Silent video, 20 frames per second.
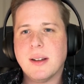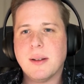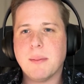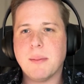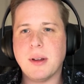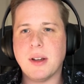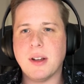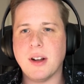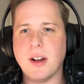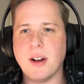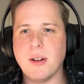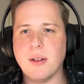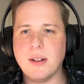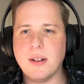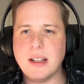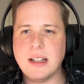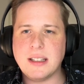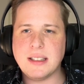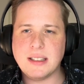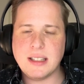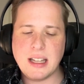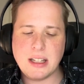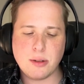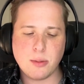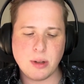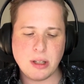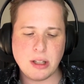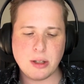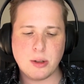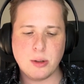but it's
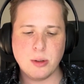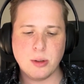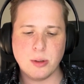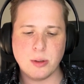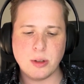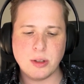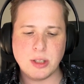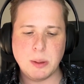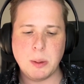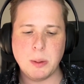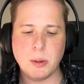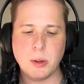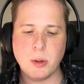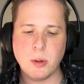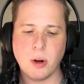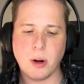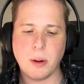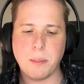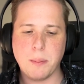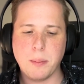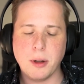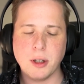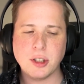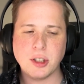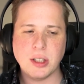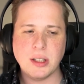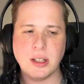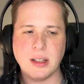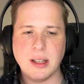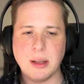really cool when you see people who are
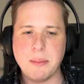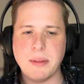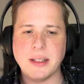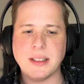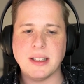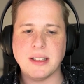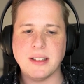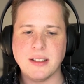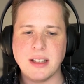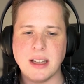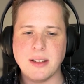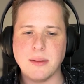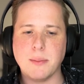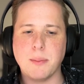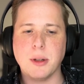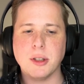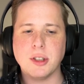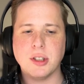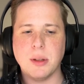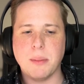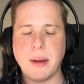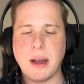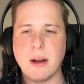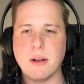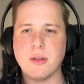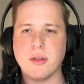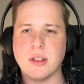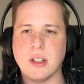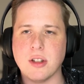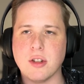pushing the limits and pushing the
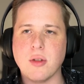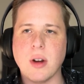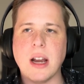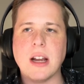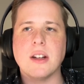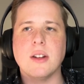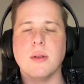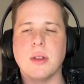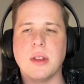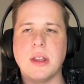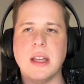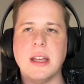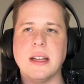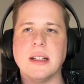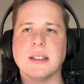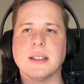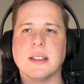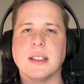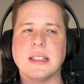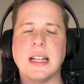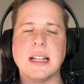boundaries and trying new things, because